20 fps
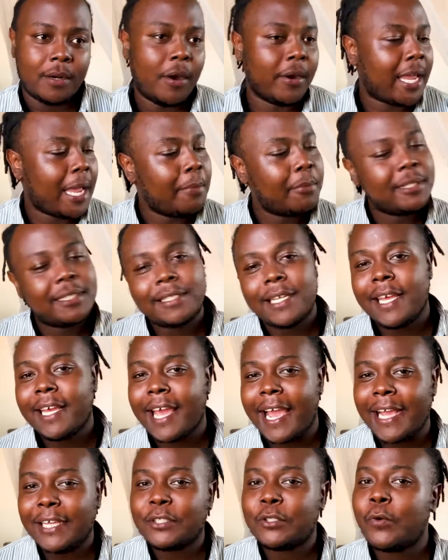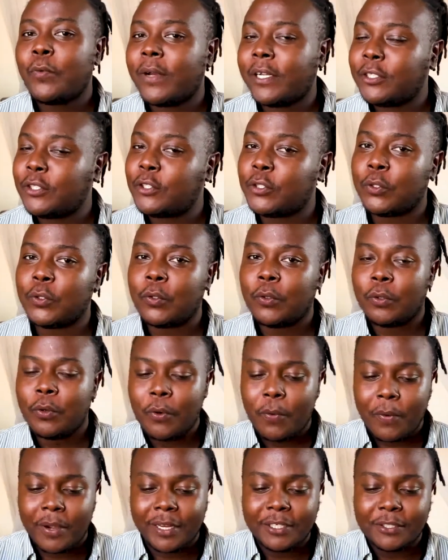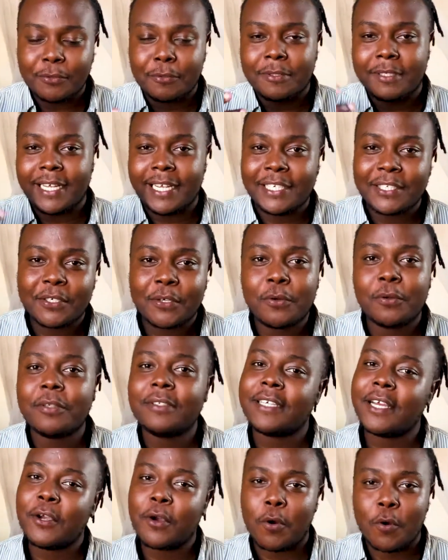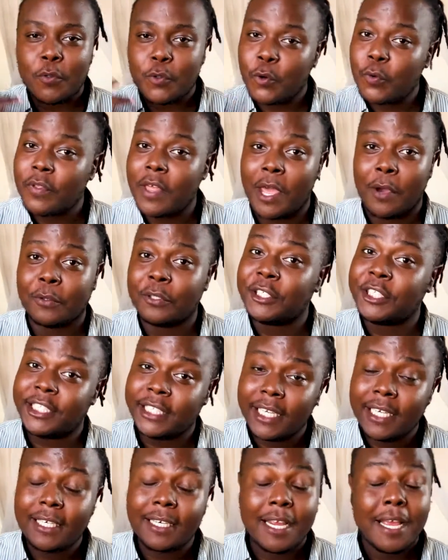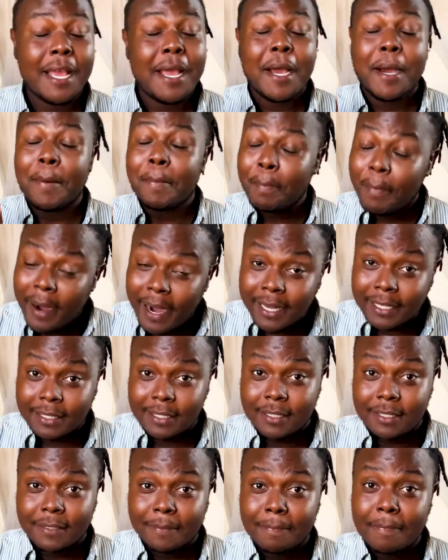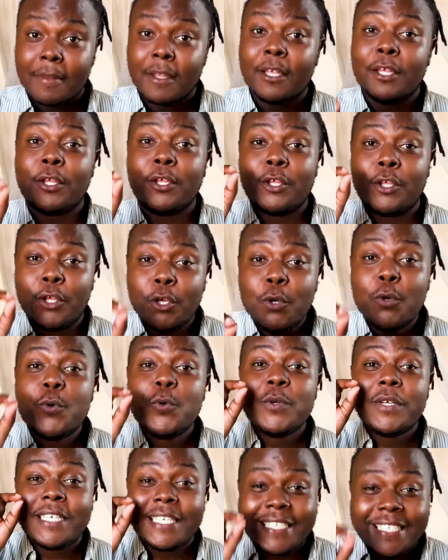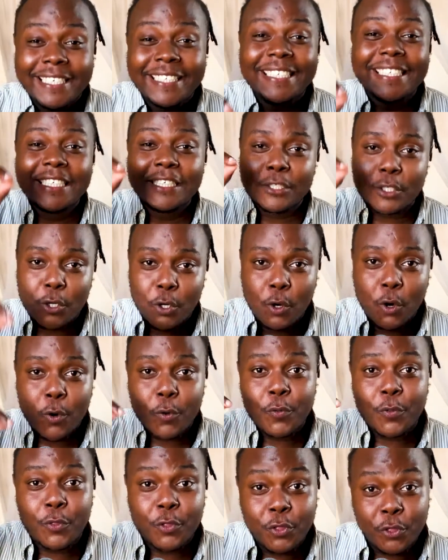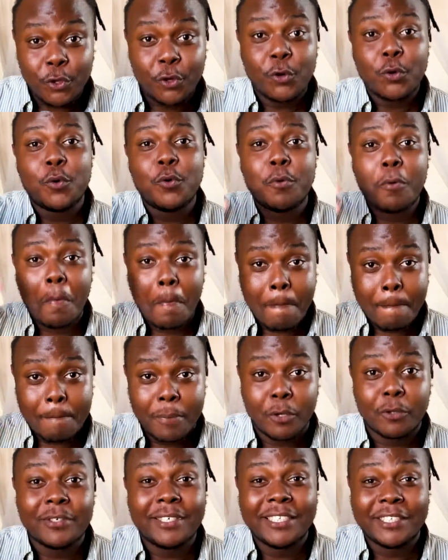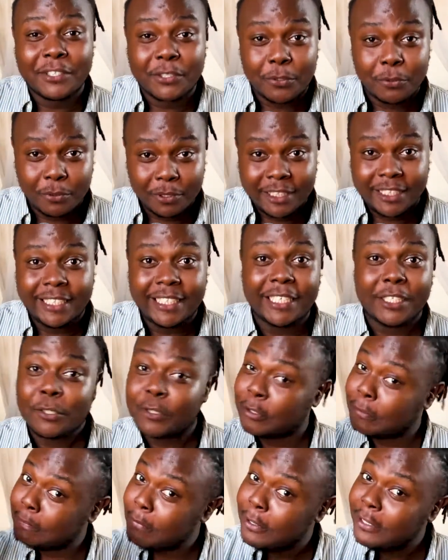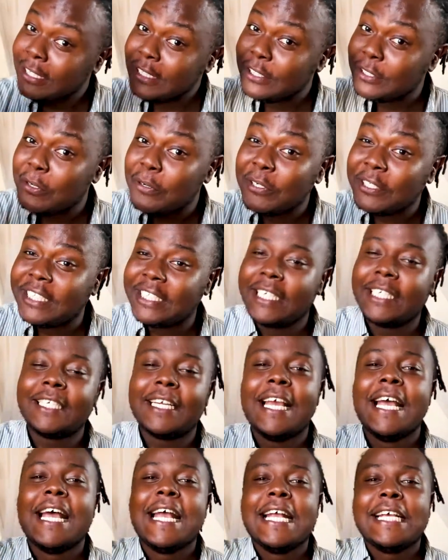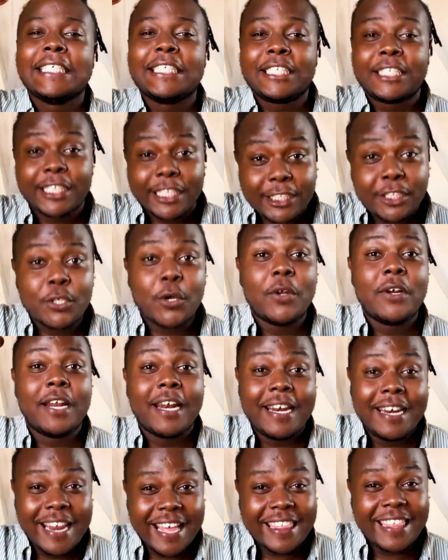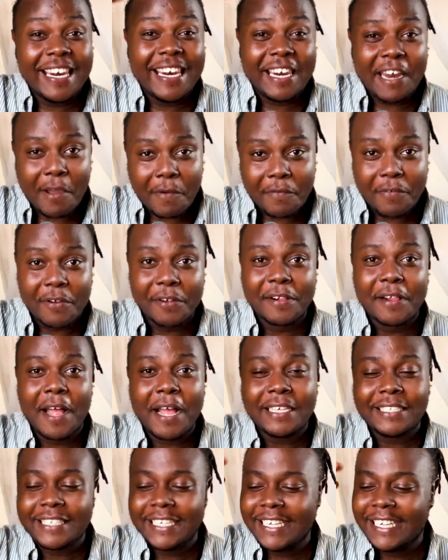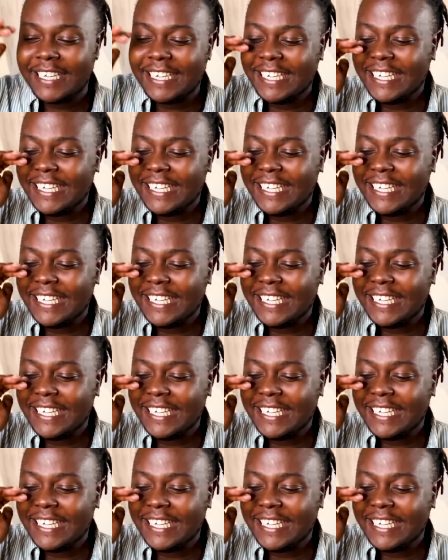Okay, I'm not saying guys who went to who went to day school then go through their own shit, but you didn't go through boarding school shit because boarding school shit is just on another level as a